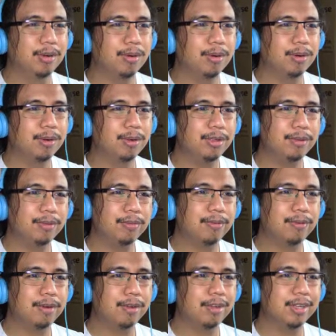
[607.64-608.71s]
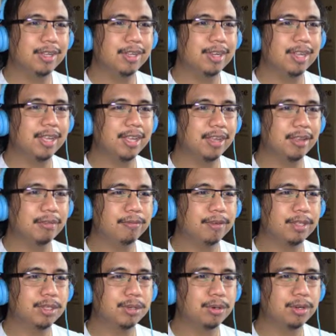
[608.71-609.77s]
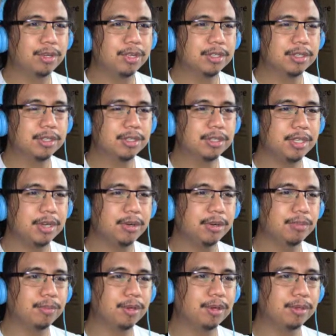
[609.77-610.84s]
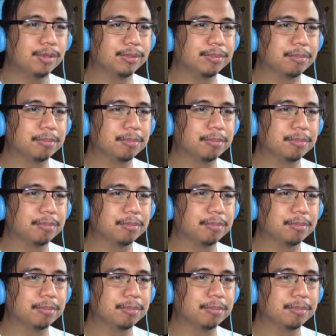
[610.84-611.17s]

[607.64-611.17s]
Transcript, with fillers: or you frolic like a Victoria's Secret model.